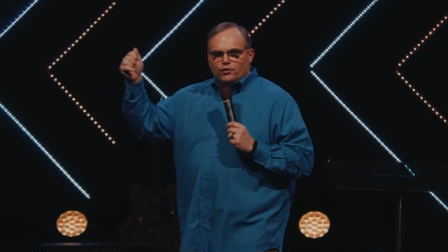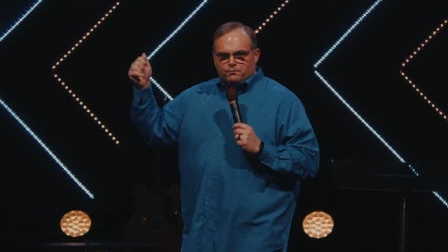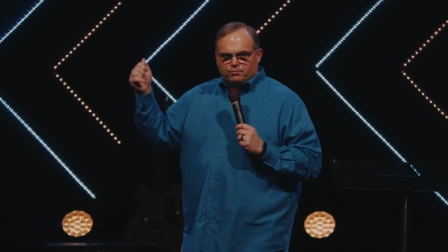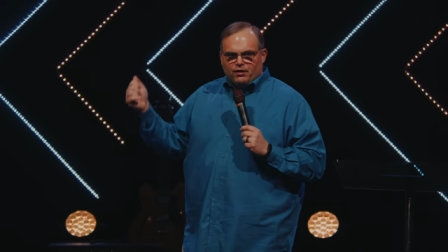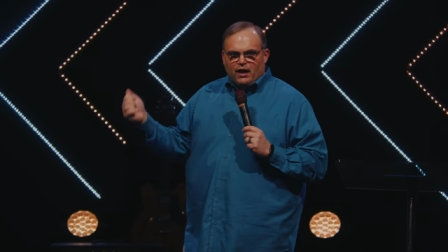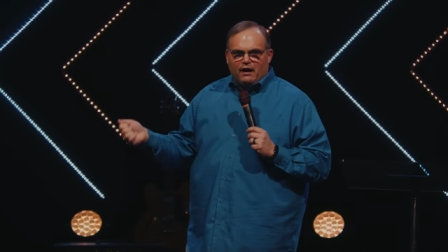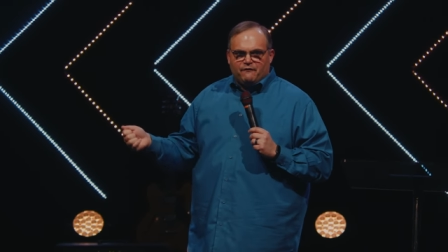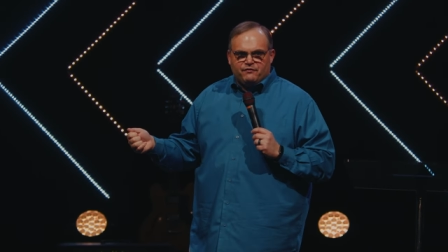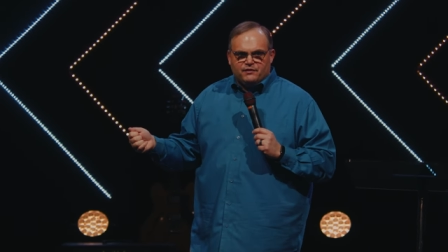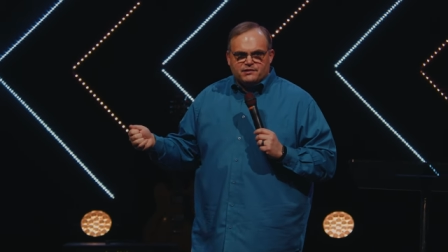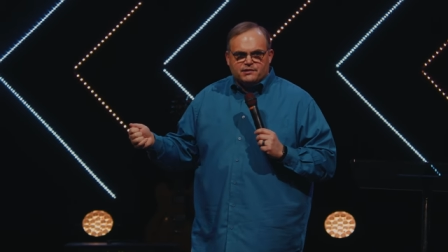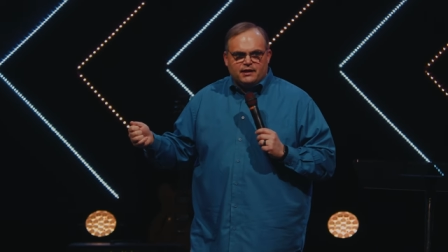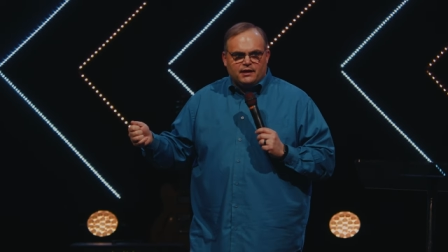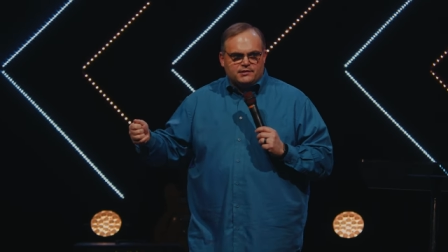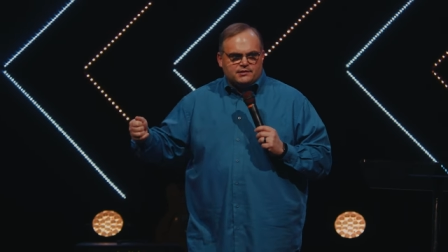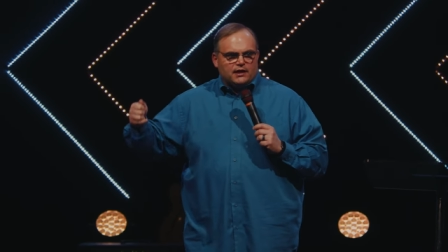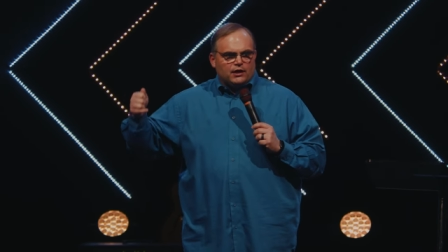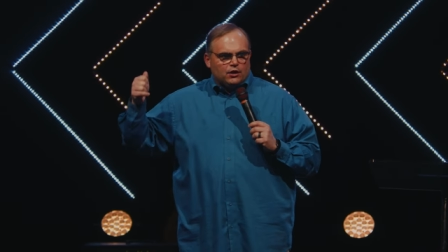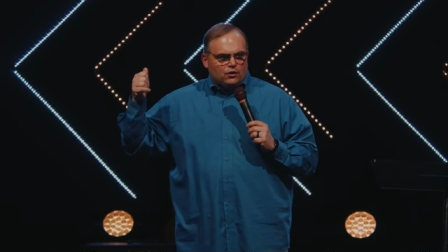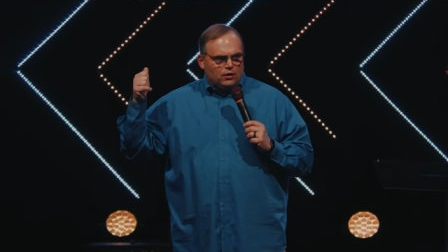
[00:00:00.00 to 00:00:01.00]
prophecies
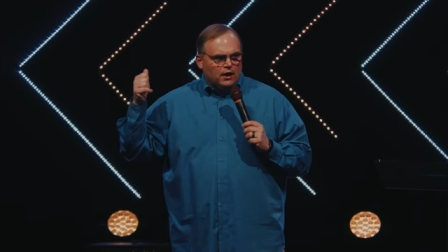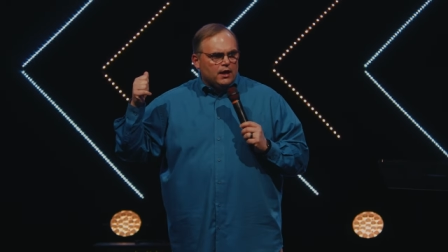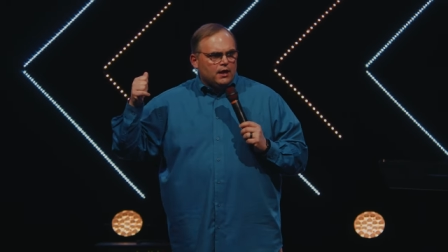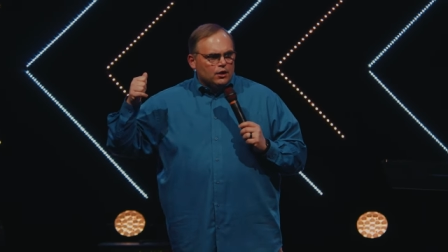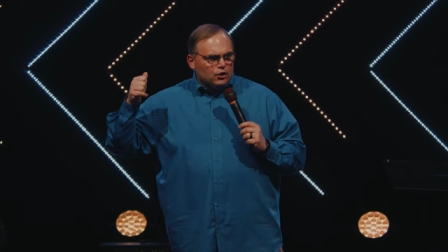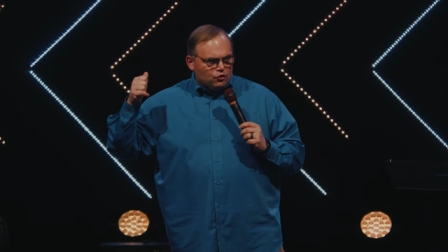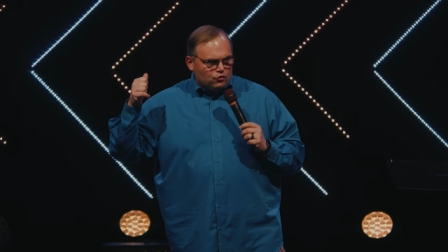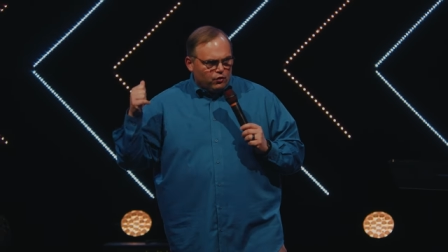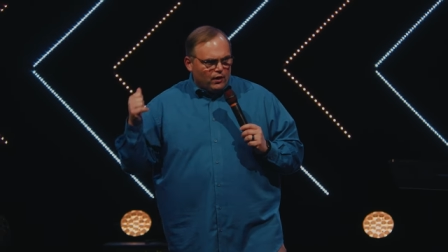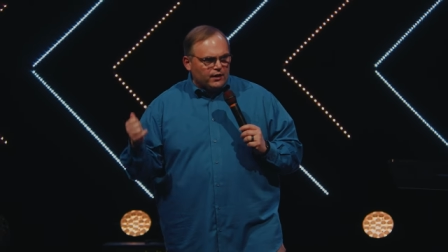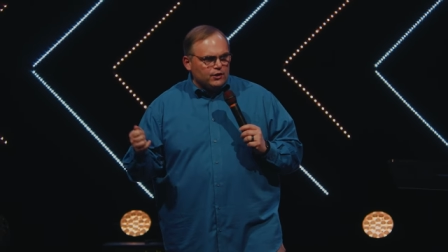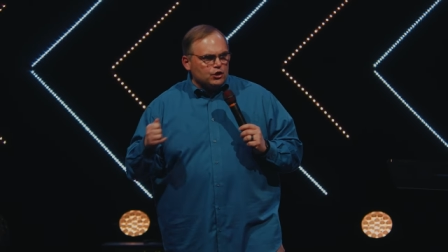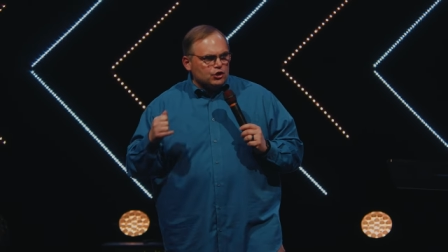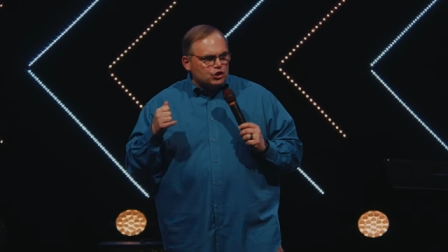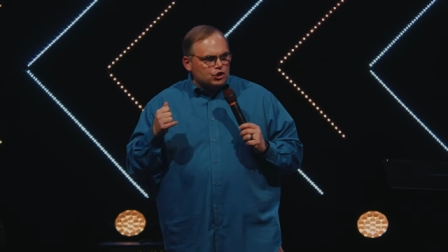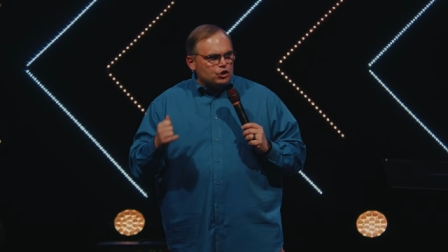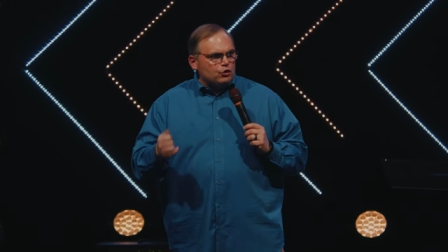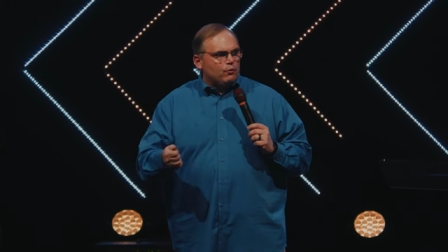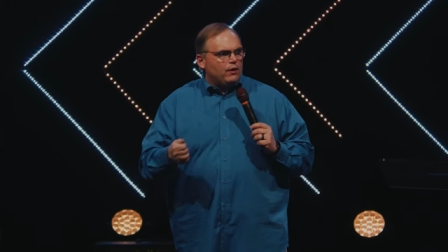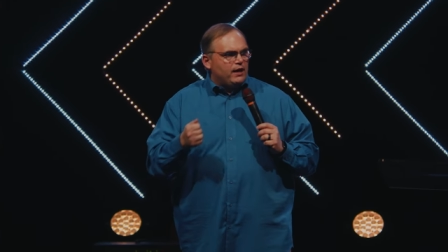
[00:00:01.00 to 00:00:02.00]
that
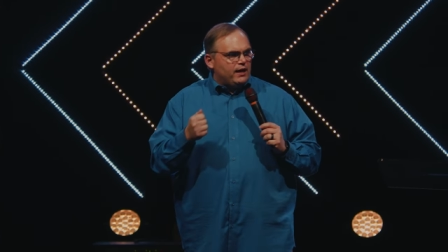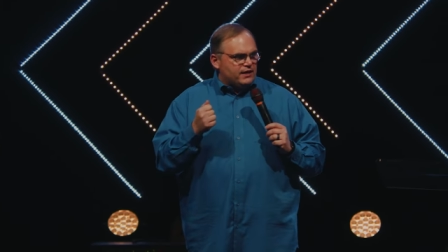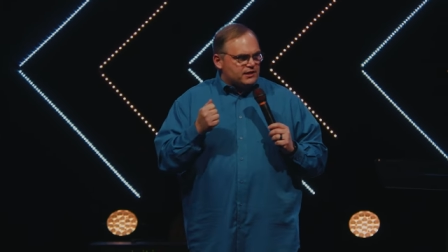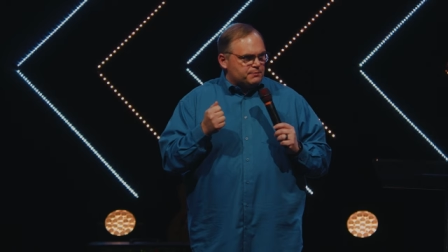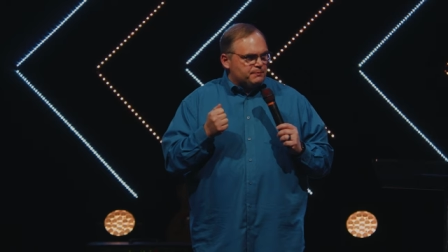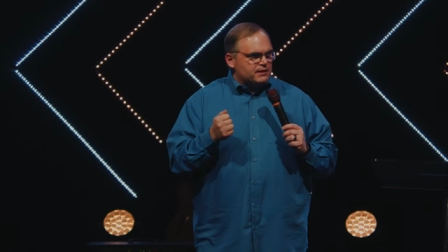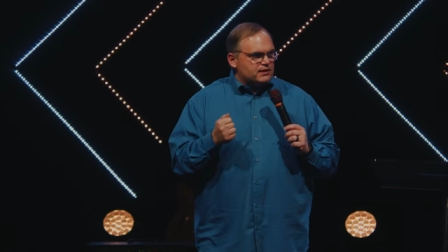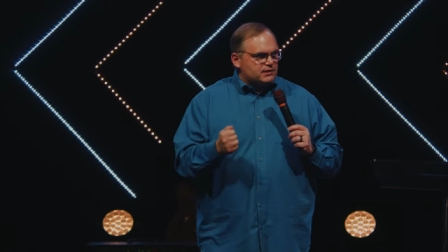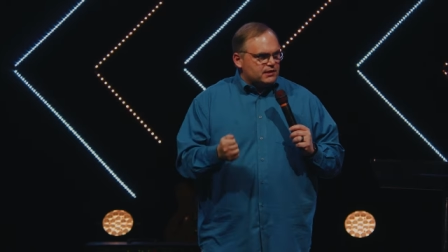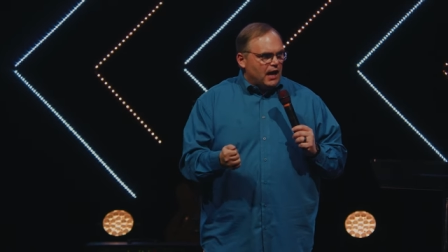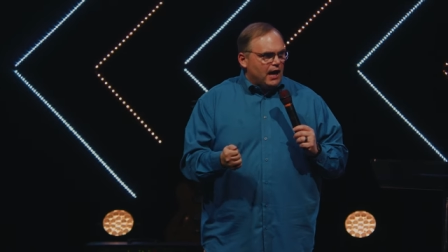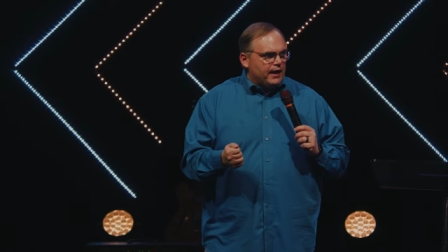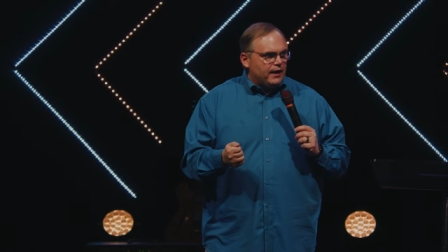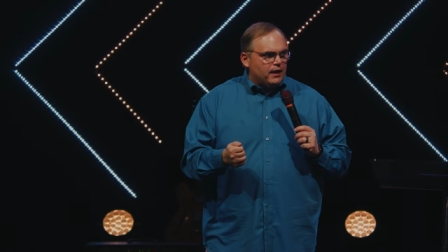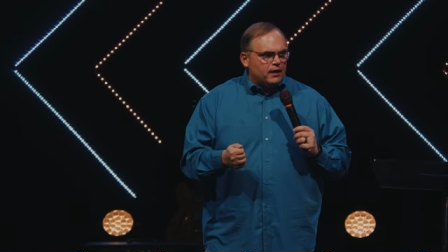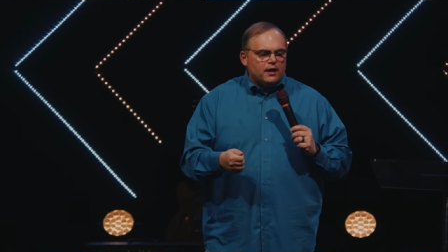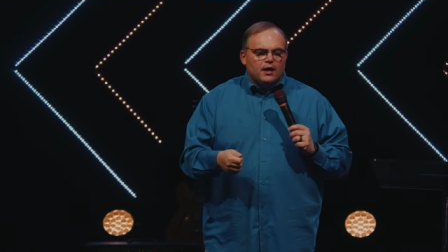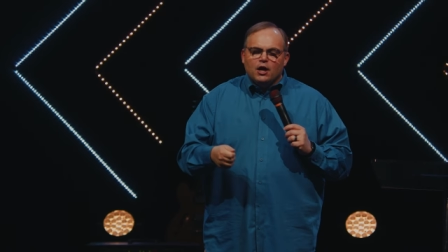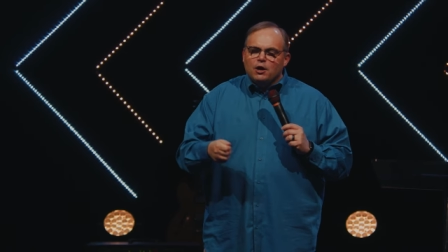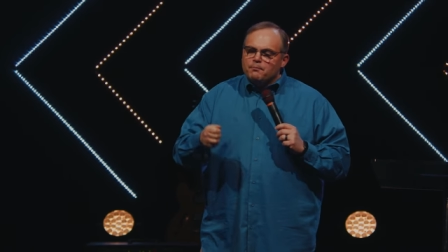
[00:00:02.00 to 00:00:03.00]
Yeshua is Messiah,